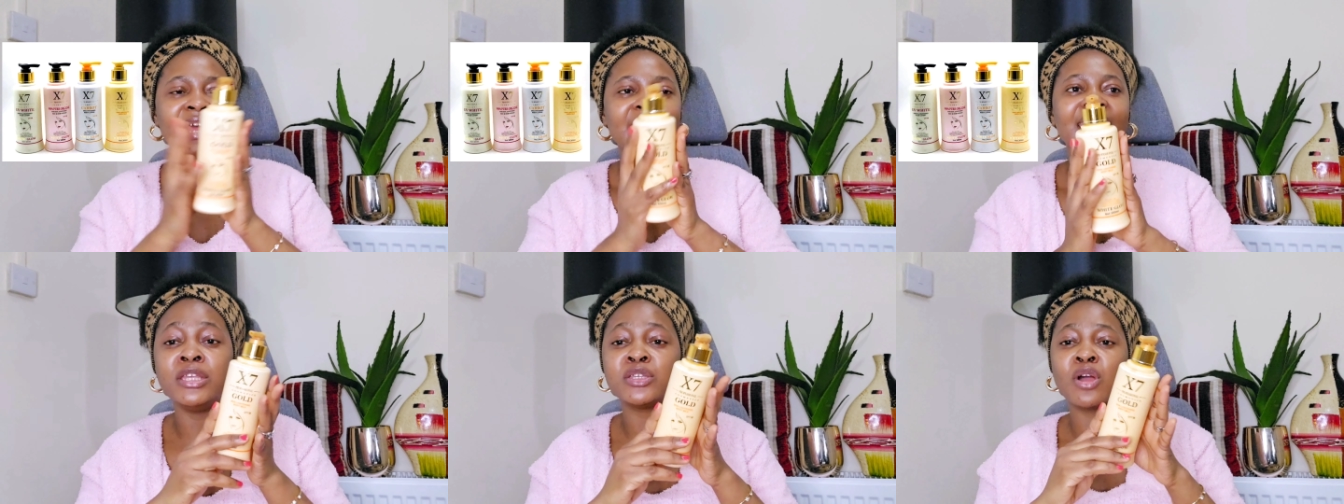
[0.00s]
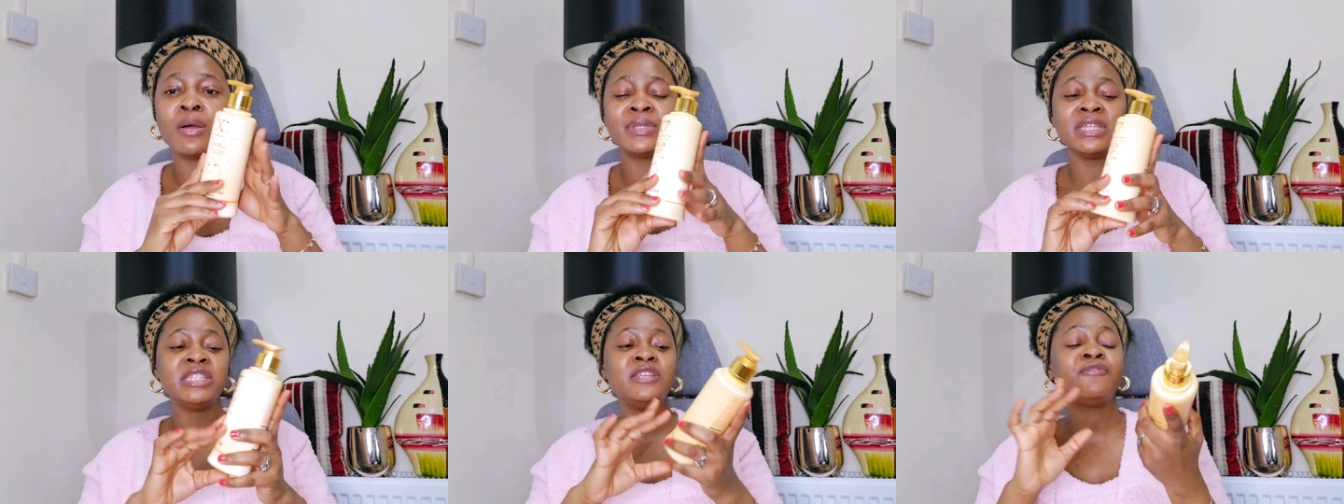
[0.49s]
It comes
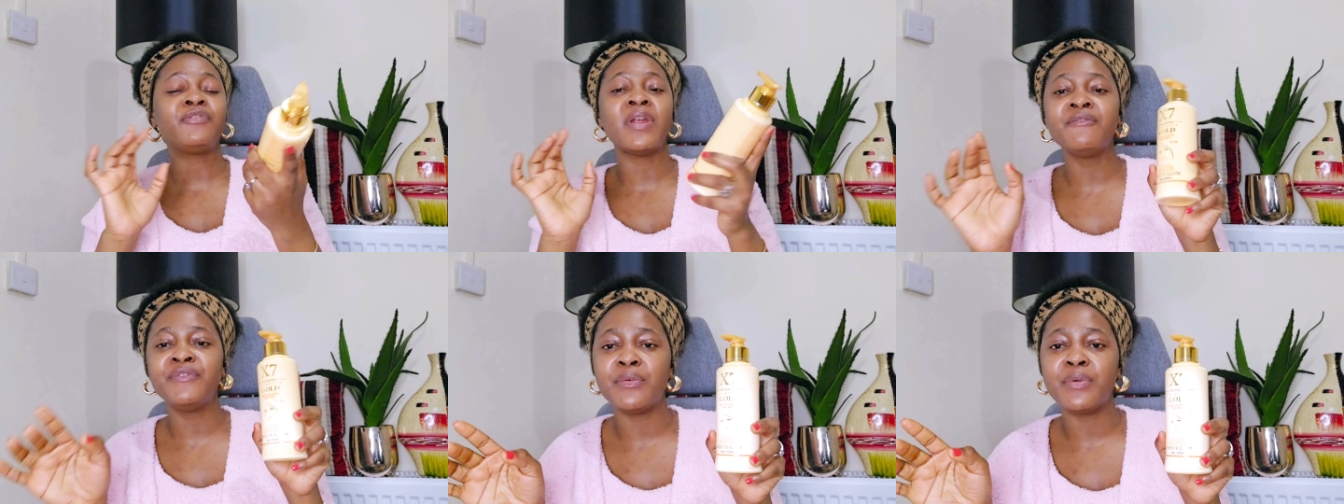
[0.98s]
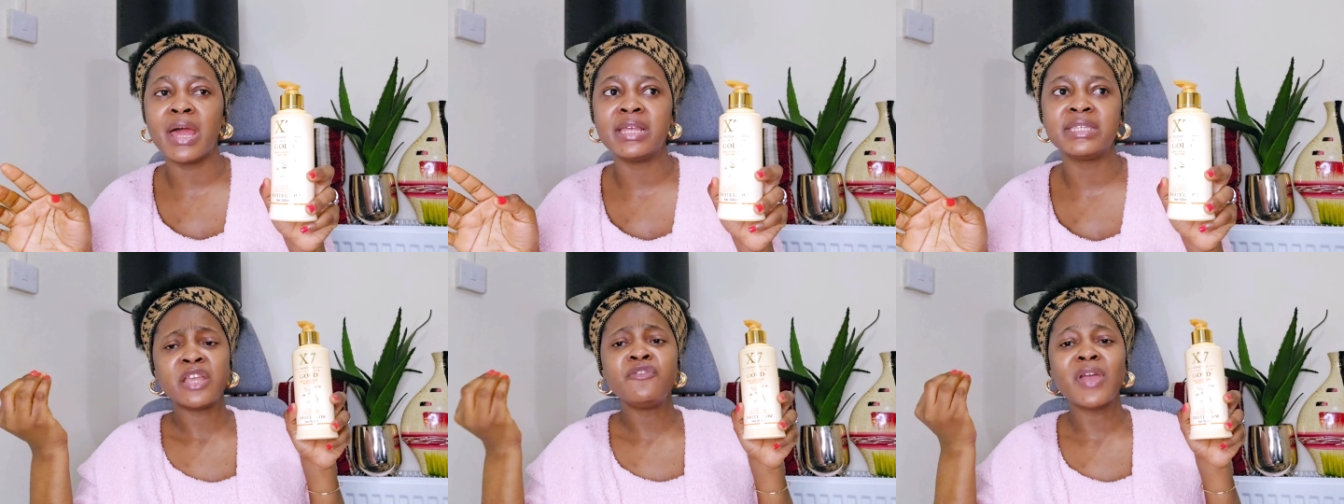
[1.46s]
in different
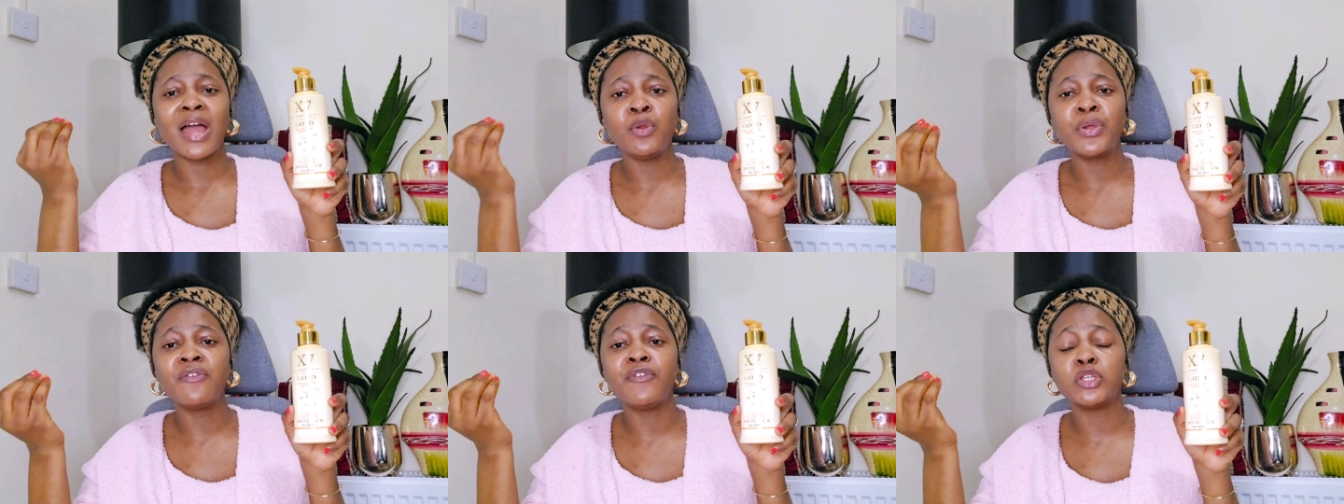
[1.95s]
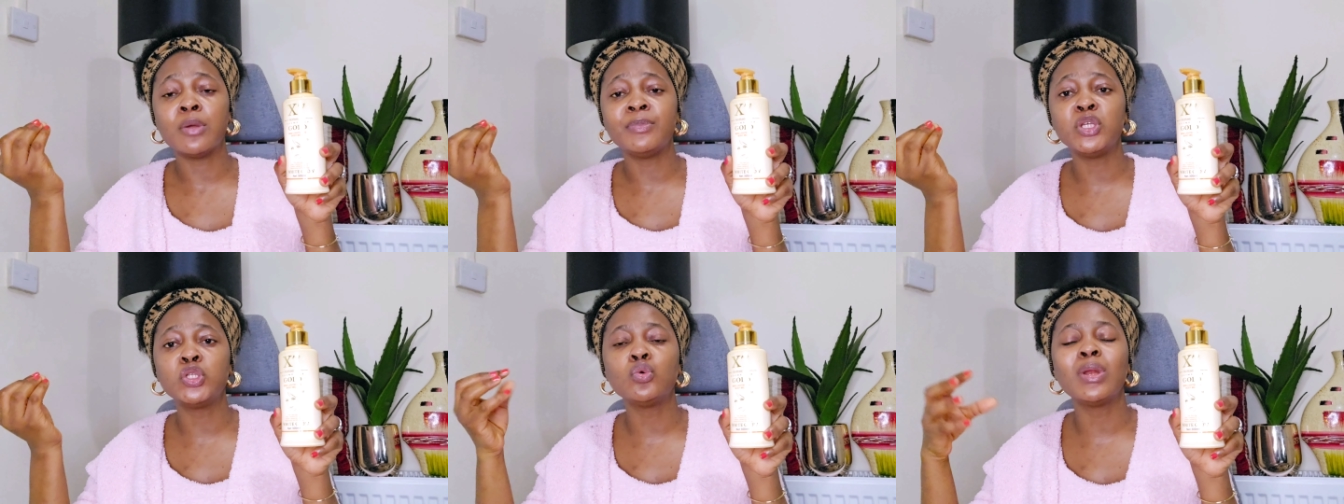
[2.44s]
variants. If you are looking for
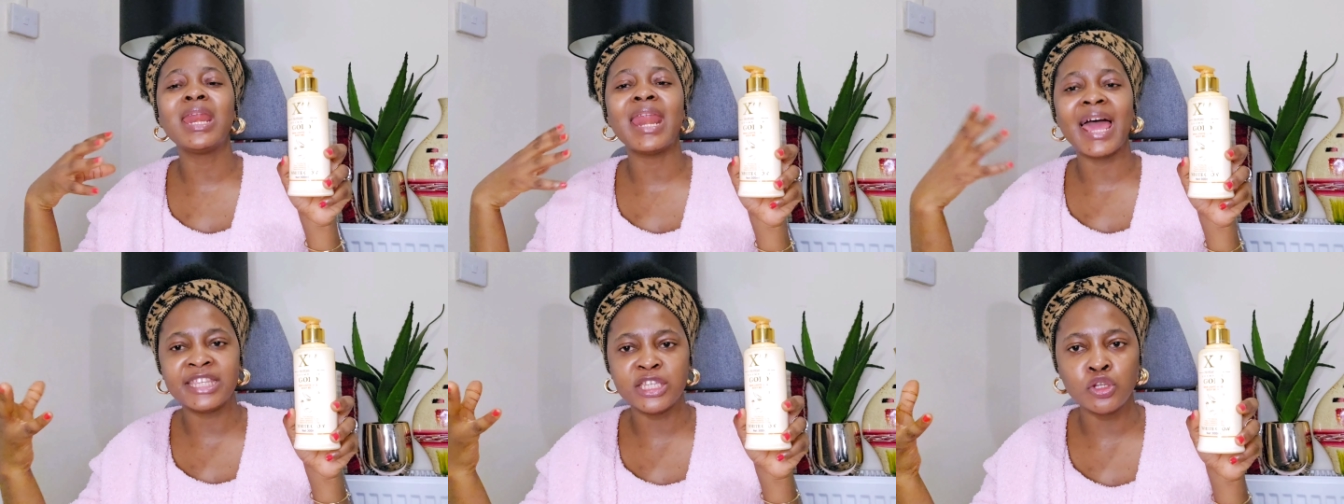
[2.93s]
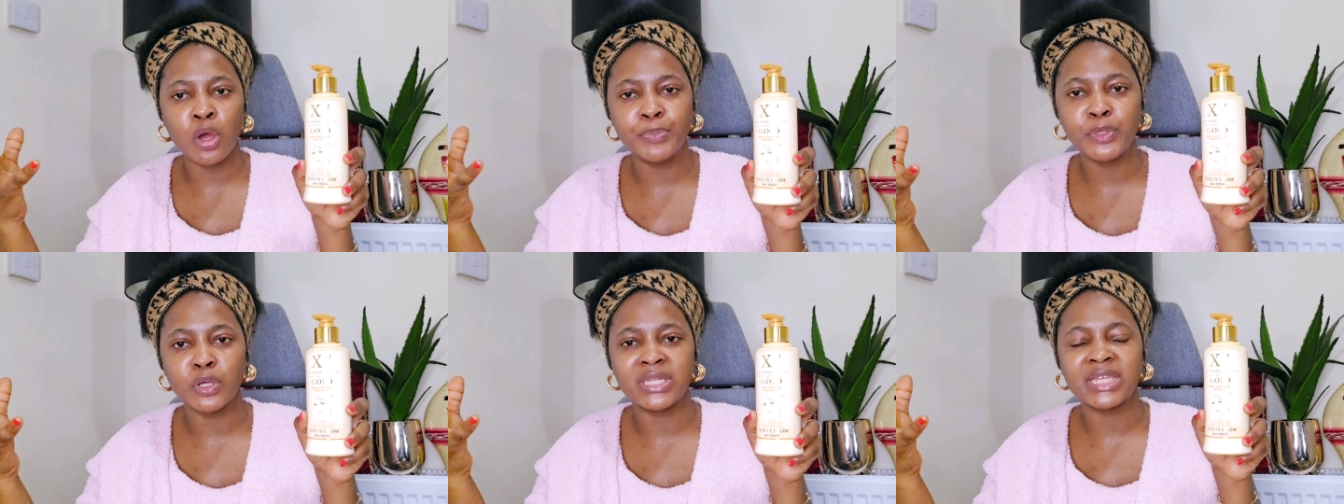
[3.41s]
something to lighten
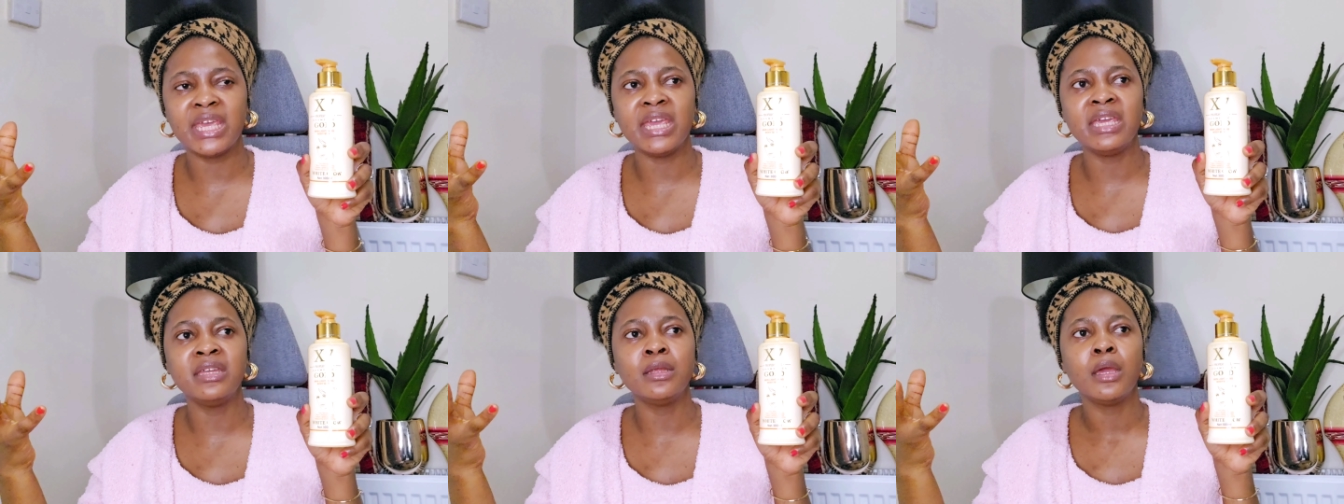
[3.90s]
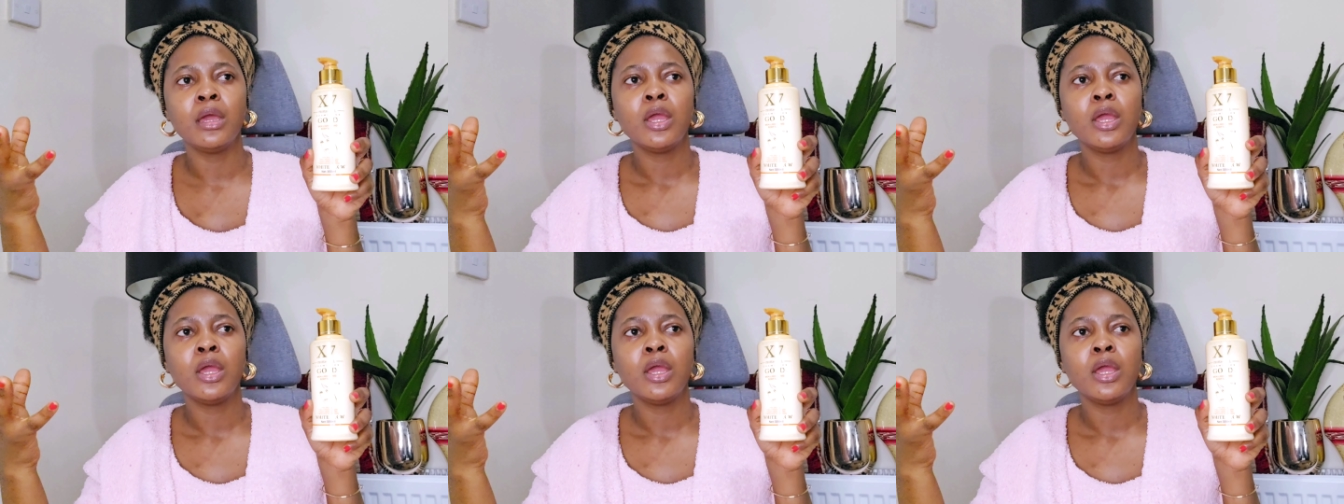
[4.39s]
up your skin,